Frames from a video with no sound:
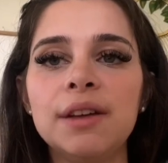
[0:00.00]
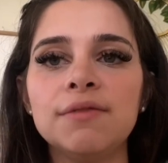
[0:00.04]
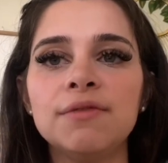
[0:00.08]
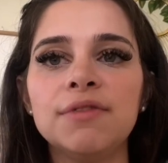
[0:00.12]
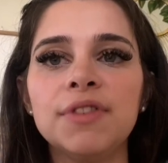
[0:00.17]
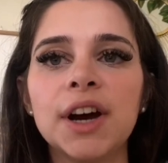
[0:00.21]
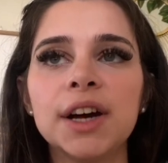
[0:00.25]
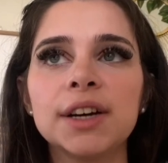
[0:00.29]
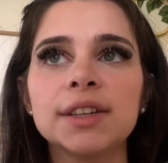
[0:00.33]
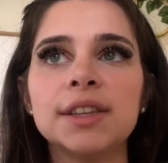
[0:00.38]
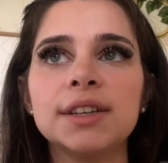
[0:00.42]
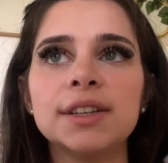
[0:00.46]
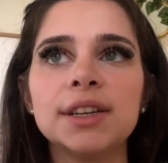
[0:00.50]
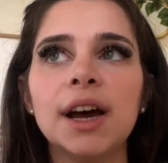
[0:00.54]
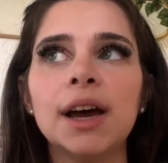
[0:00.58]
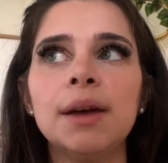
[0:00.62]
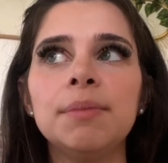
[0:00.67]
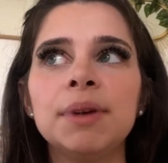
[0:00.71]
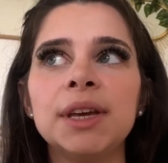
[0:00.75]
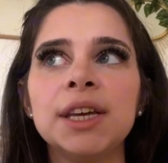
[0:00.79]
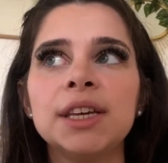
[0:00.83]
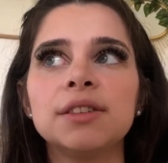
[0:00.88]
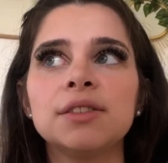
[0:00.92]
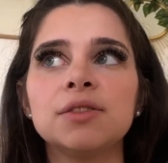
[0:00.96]
In fact, the
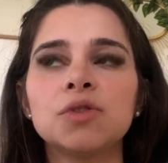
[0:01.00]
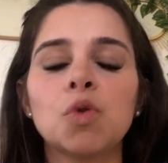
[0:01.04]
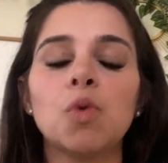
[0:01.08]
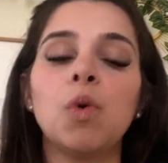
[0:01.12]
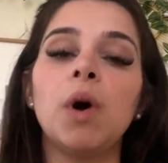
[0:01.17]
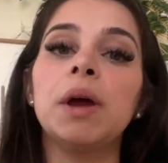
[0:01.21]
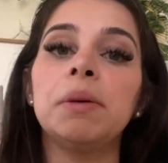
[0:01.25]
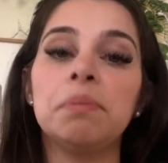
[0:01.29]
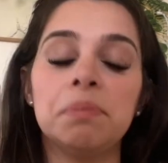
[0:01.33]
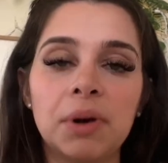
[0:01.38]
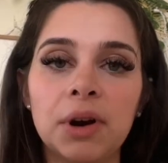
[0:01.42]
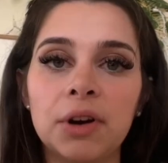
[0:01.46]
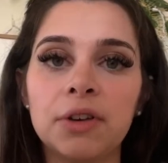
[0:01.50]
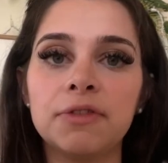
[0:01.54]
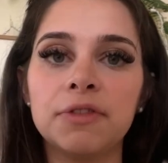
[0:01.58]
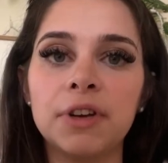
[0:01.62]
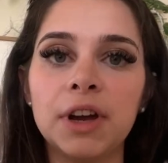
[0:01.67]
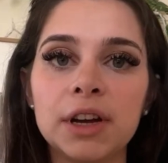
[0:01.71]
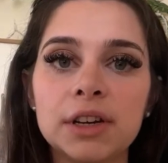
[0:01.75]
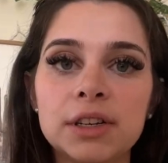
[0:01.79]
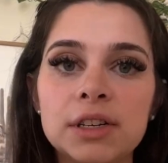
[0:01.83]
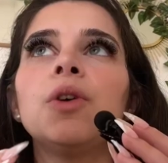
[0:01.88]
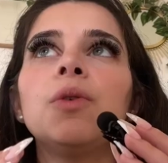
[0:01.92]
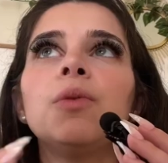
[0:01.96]
timing is quite
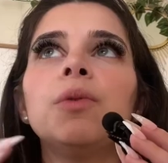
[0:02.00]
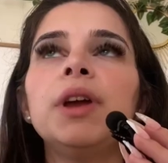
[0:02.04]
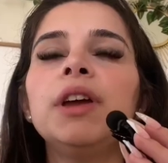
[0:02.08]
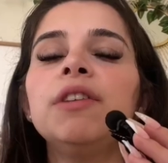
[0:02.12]
perfect.